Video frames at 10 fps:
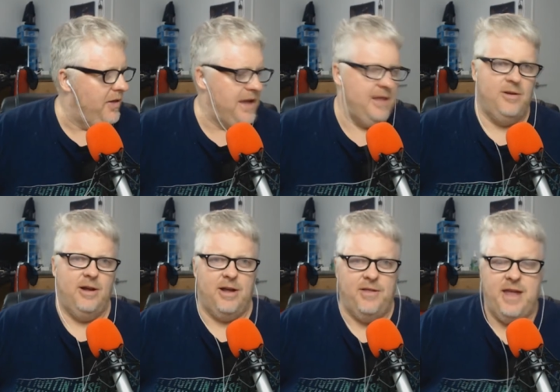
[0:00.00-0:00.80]
I think
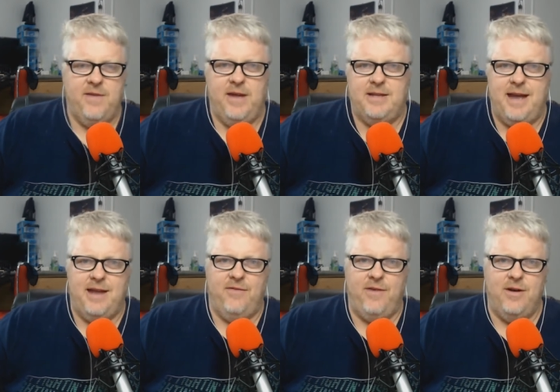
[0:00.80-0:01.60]
like I think if you
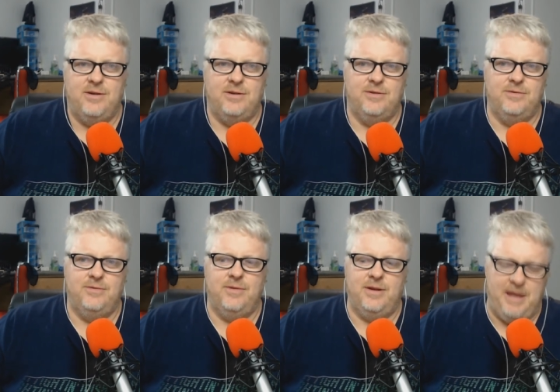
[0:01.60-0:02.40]
take a phone
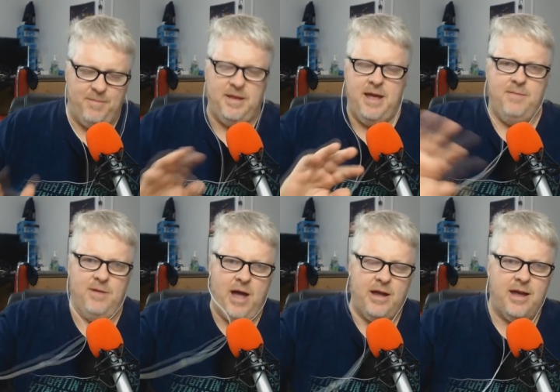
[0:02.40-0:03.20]
to yeah yeah
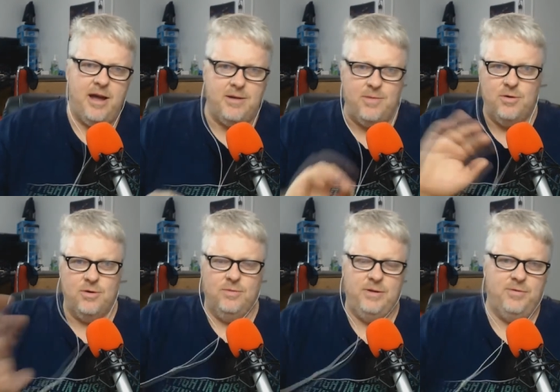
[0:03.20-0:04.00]
okay, I'm all
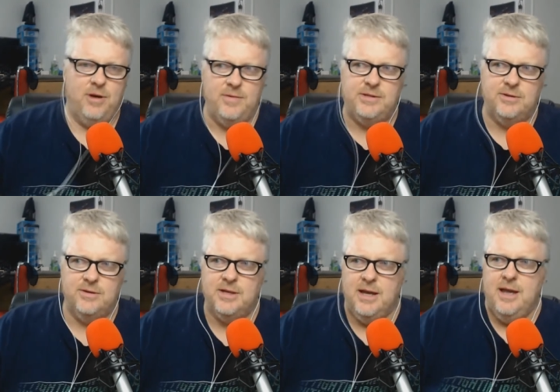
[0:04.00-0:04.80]
good with primary
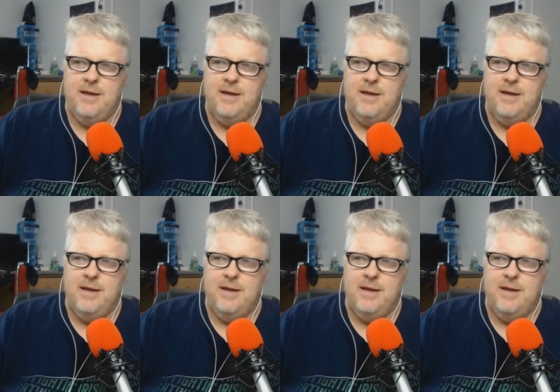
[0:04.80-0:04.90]
schools.